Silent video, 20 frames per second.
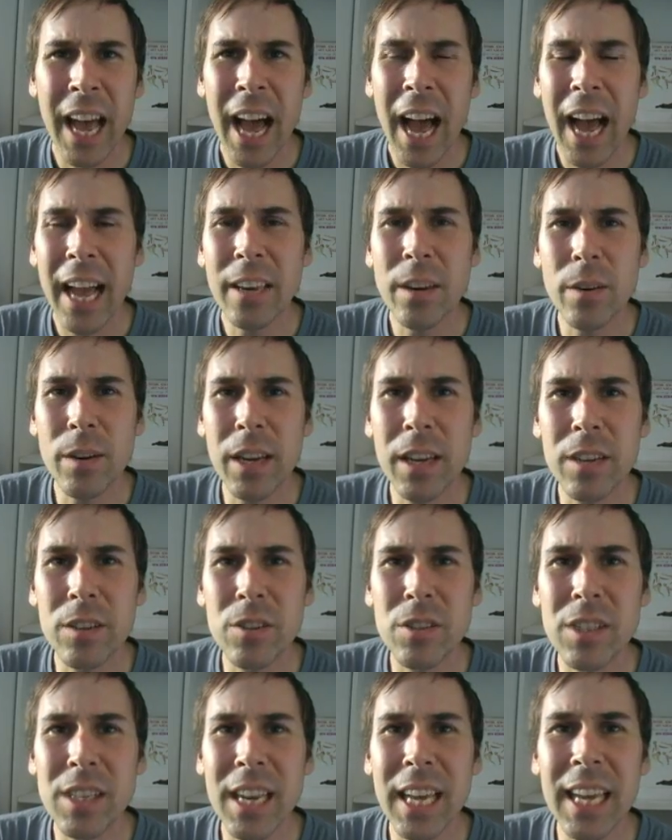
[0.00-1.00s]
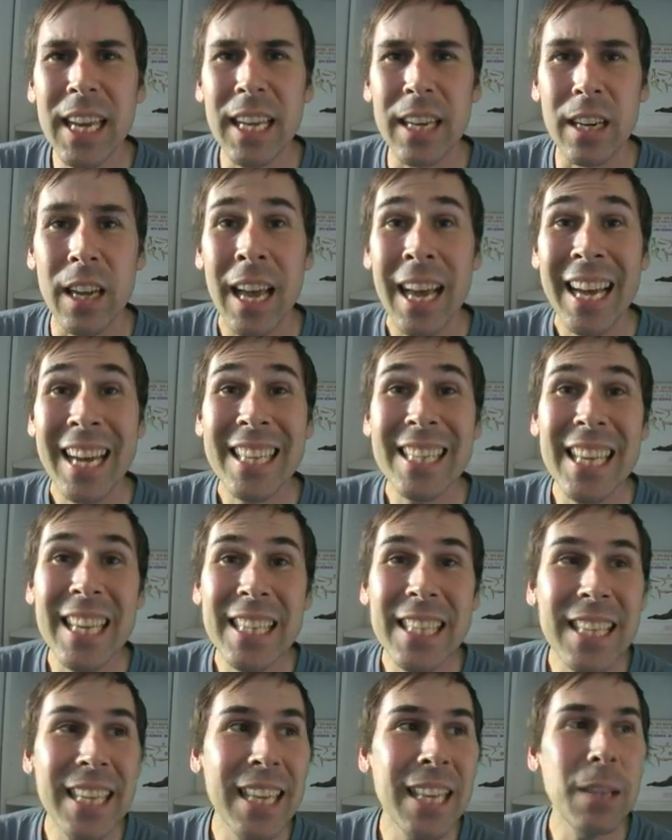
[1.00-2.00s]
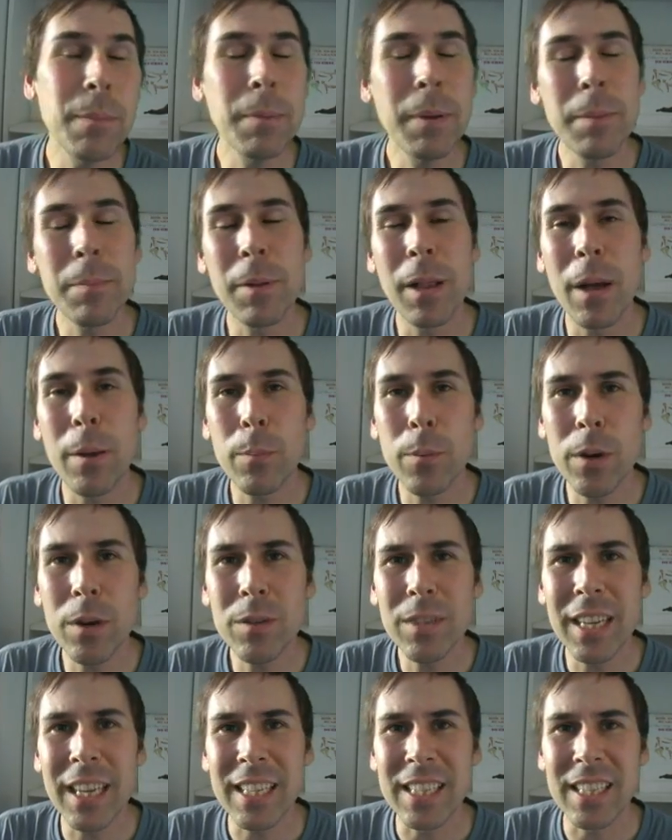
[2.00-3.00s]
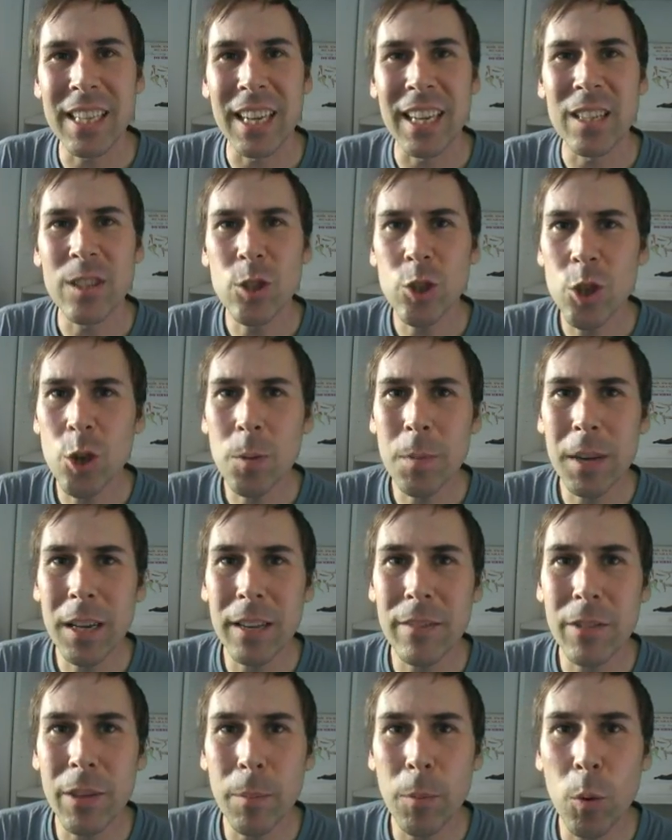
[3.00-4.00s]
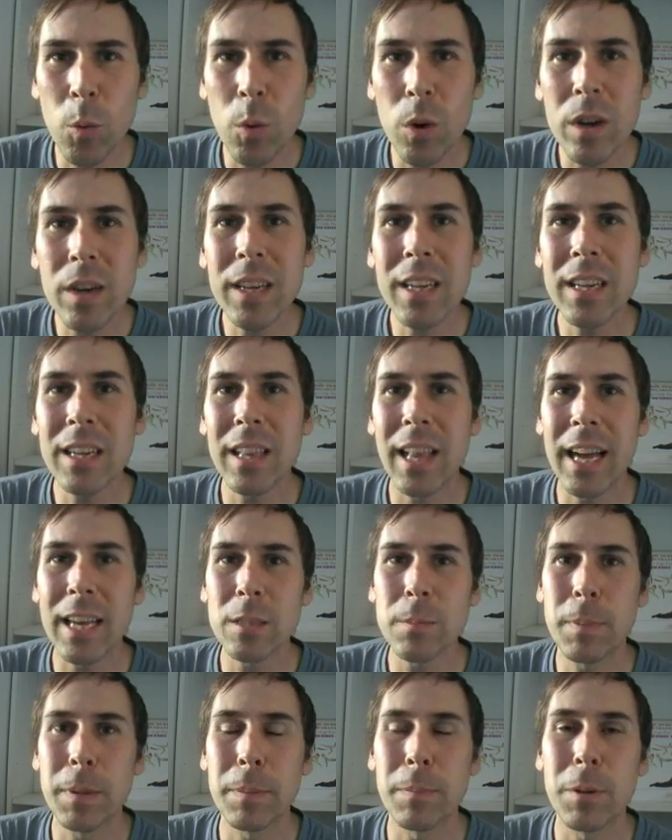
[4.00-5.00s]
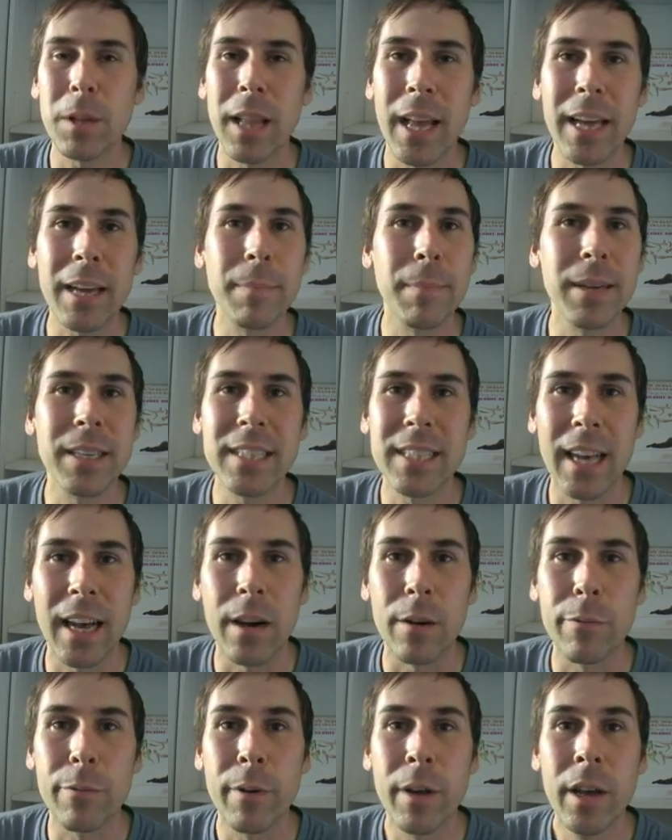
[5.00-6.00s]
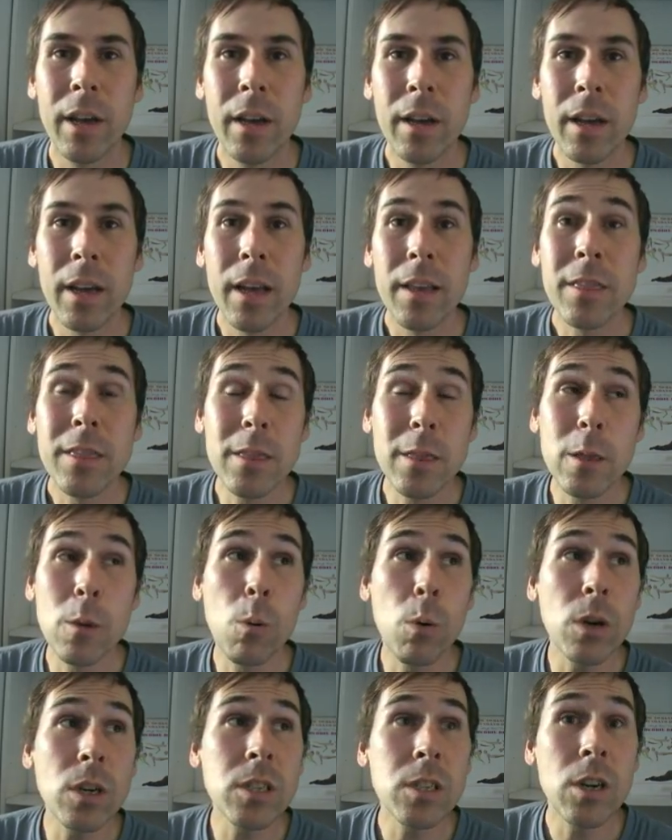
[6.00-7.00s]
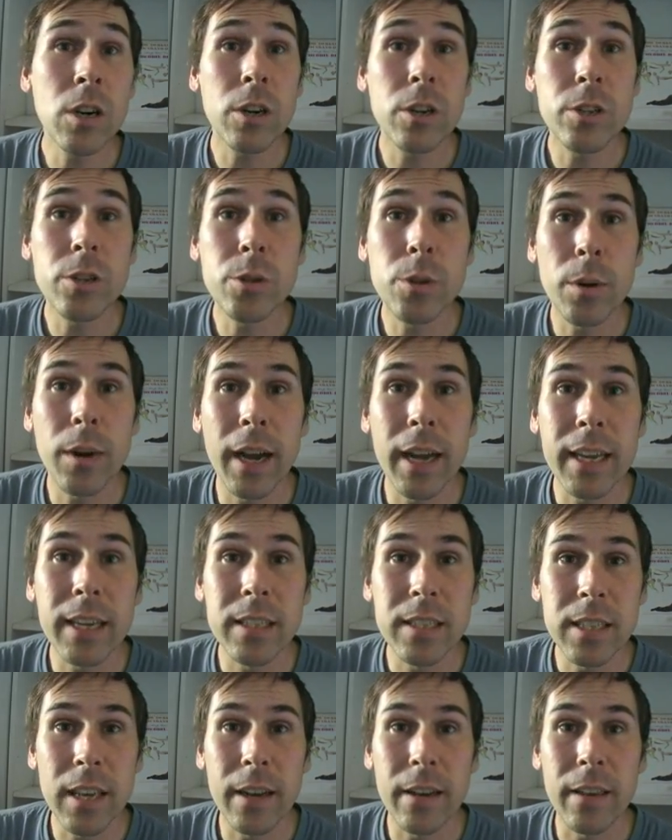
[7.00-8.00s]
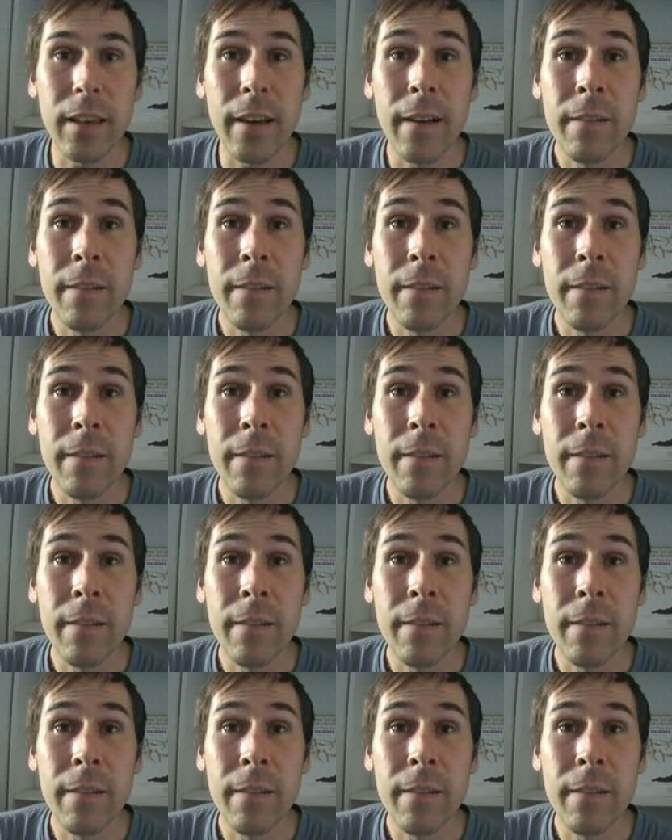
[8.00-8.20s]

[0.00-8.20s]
I don't understand. Because I see the people out protesting, and so many of them are working class people like myself. The worst horror story I can tell you